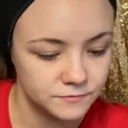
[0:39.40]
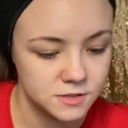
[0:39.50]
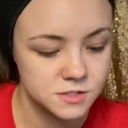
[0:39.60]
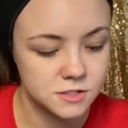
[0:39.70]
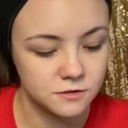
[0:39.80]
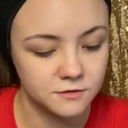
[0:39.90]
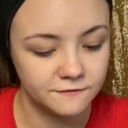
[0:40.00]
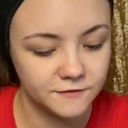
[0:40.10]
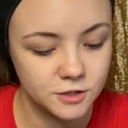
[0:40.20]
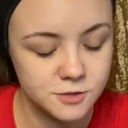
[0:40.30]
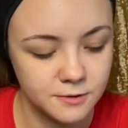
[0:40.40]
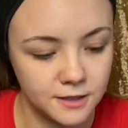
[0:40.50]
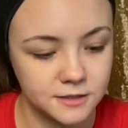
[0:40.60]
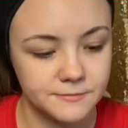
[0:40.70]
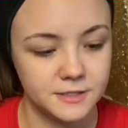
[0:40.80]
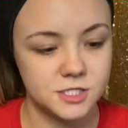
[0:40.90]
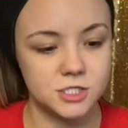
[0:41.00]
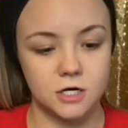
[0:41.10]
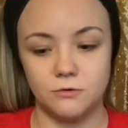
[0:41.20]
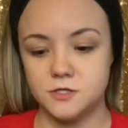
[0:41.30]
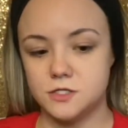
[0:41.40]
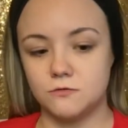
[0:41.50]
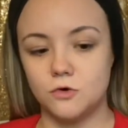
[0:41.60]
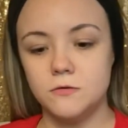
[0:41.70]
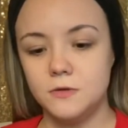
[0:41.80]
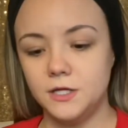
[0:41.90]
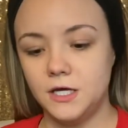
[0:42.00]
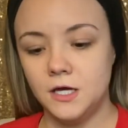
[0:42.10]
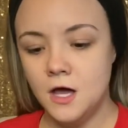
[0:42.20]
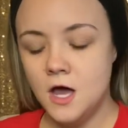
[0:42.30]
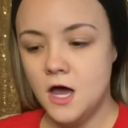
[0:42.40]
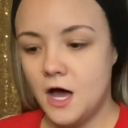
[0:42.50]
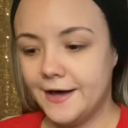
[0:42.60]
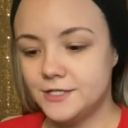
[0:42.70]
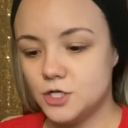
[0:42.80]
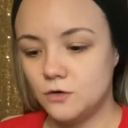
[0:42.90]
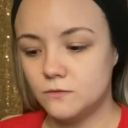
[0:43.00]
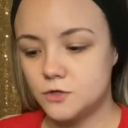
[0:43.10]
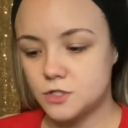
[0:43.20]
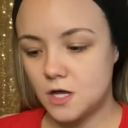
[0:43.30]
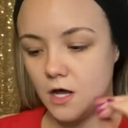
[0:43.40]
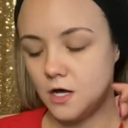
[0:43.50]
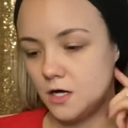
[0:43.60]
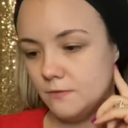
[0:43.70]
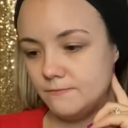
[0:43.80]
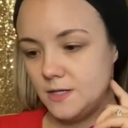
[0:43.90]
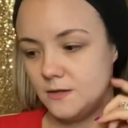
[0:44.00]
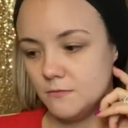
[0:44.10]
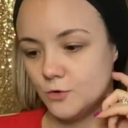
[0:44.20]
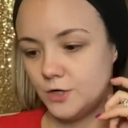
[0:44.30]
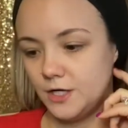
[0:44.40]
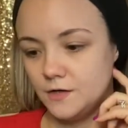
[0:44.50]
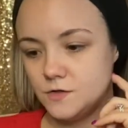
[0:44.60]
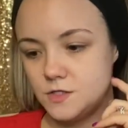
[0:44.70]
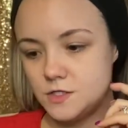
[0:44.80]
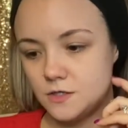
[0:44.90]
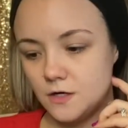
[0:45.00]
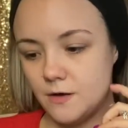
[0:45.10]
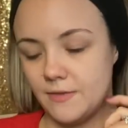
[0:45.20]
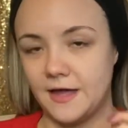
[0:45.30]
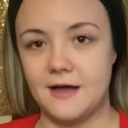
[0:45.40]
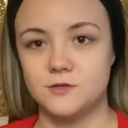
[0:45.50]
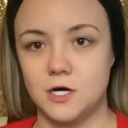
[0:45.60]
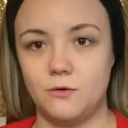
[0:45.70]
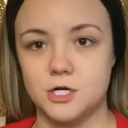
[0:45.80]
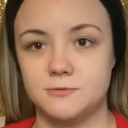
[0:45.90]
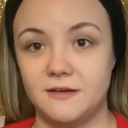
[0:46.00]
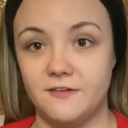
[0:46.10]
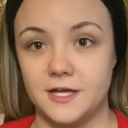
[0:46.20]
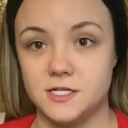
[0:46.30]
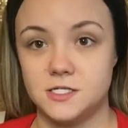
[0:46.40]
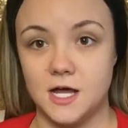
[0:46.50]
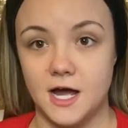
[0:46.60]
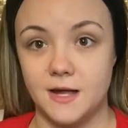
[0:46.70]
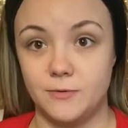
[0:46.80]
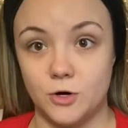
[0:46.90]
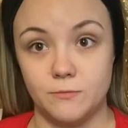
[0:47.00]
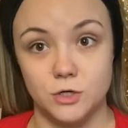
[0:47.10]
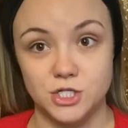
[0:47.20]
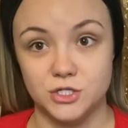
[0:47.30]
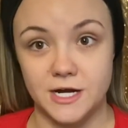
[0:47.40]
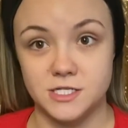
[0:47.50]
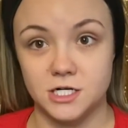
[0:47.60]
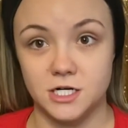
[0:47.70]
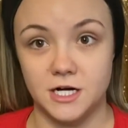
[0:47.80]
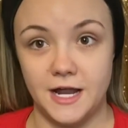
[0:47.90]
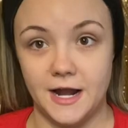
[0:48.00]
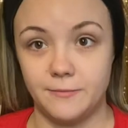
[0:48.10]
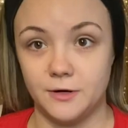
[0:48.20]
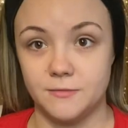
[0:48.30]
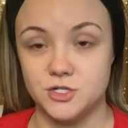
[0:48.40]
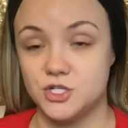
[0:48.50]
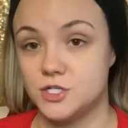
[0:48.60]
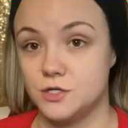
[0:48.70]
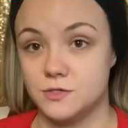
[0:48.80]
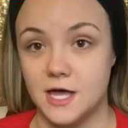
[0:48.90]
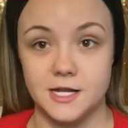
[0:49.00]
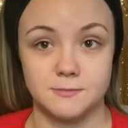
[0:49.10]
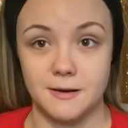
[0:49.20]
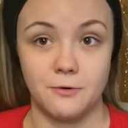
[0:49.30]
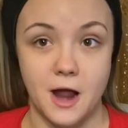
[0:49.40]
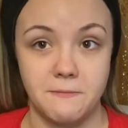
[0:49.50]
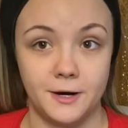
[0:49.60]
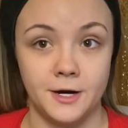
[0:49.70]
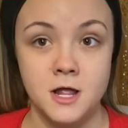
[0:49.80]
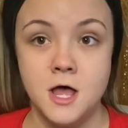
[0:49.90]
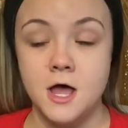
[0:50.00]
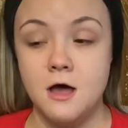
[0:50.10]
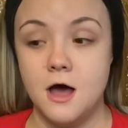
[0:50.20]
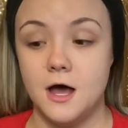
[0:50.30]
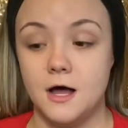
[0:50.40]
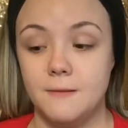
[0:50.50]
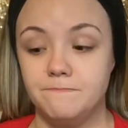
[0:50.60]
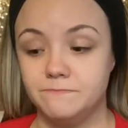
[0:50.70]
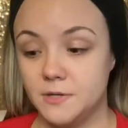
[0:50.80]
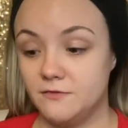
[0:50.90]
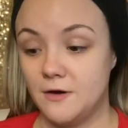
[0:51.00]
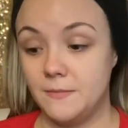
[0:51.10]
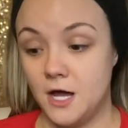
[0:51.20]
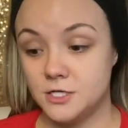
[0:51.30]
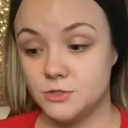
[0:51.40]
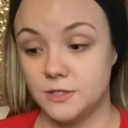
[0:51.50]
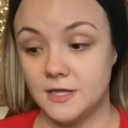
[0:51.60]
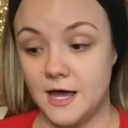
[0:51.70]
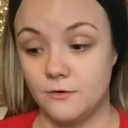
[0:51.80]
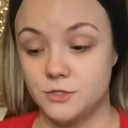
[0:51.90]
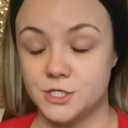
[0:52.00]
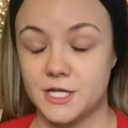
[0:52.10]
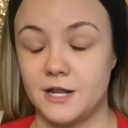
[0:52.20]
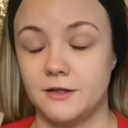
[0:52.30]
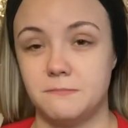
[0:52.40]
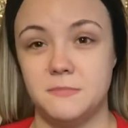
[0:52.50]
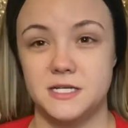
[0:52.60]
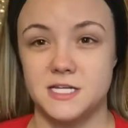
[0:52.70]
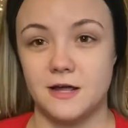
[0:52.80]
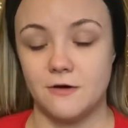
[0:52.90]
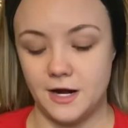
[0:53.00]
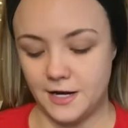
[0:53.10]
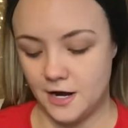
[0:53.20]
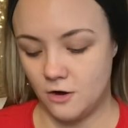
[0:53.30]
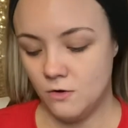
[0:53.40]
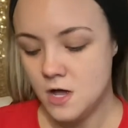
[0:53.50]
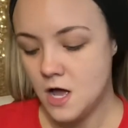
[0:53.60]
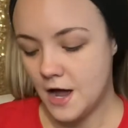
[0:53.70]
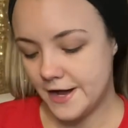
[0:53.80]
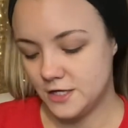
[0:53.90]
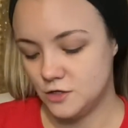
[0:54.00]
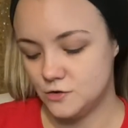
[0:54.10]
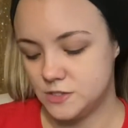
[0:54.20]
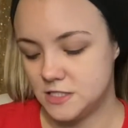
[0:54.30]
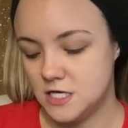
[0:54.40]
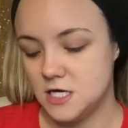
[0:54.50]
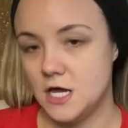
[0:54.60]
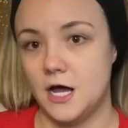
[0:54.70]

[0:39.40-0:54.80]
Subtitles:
So the first product I'm gonna start with, so normally I don't, in the mornings, like after I wash my face, I put on moisturizer and I pretty much just use that as my primer. But if I'm not doing that, which is kind of like midday right now, I use the